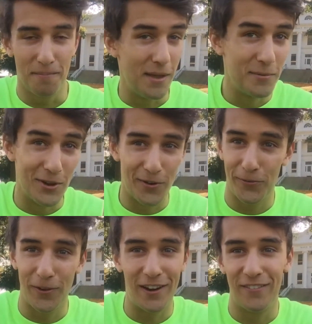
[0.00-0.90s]
Maybe you're
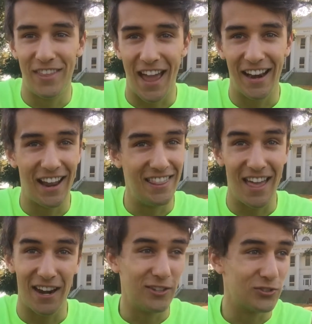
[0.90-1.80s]
afraid of that, and
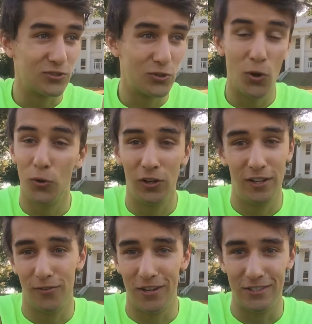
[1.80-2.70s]
that is
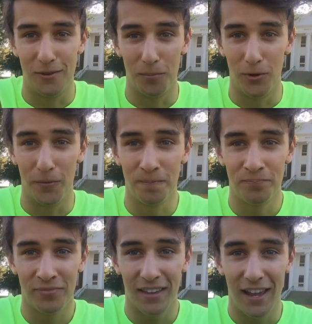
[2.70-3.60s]
totally reasonable.
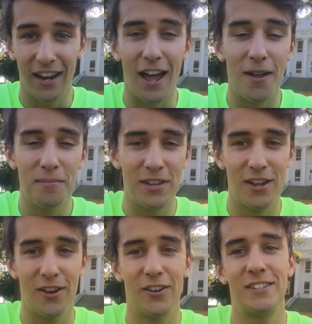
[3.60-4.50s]
And I'm
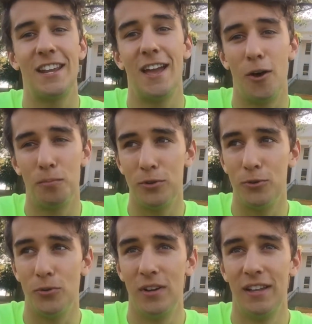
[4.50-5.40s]
here to help
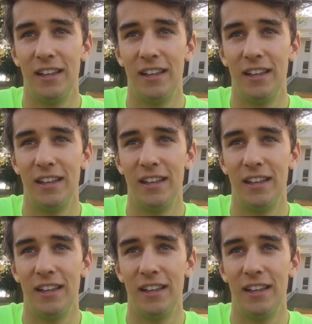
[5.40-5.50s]
you